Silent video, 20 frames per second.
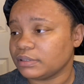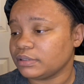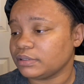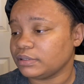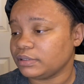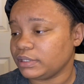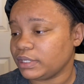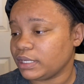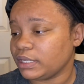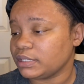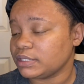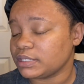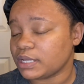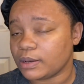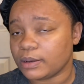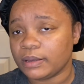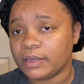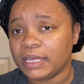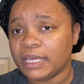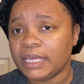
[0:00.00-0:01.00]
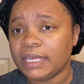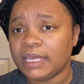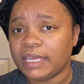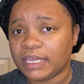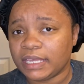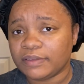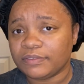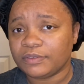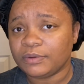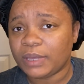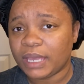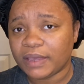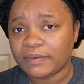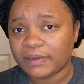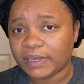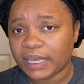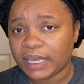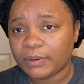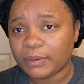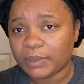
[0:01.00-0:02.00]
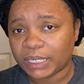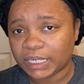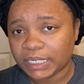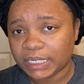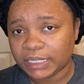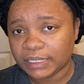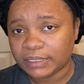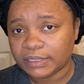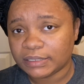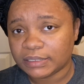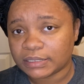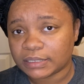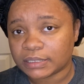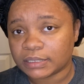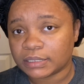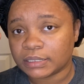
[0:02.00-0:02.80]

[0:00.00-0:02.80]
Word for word: Yeah, so if you haven't had one of these,